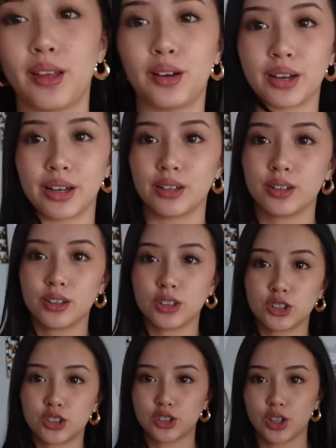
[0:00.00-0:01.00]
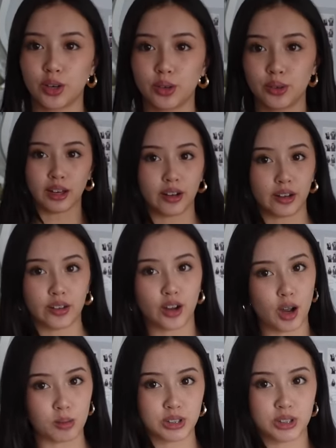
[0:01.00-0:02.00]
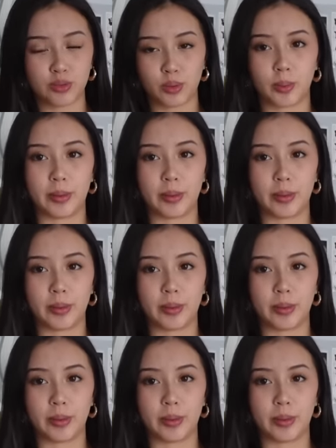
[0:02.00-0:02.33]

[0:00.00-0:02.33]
Okay, so another option for